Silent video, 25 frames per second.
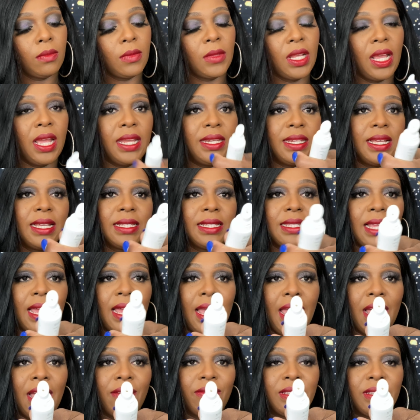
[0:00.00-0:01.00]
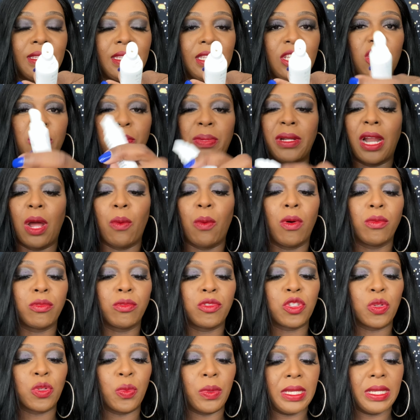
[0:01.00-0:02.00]
It does not have a seal, but I won't
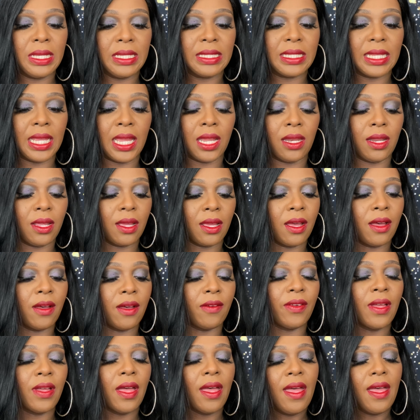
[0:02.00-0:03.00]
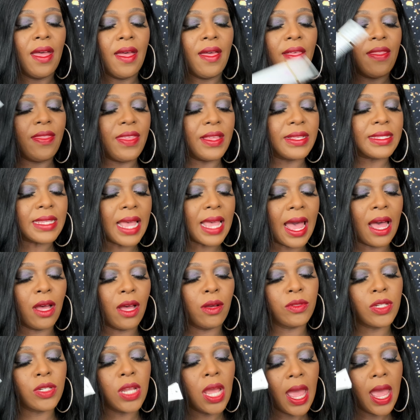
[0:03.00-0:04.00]
squeeze any of this
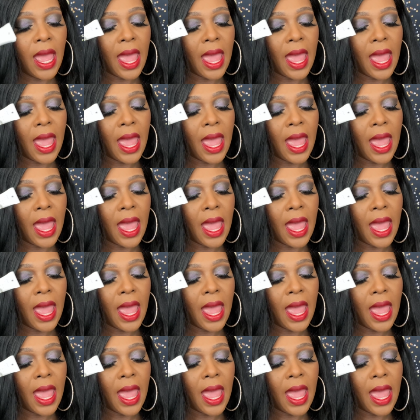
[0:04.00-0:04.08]
out.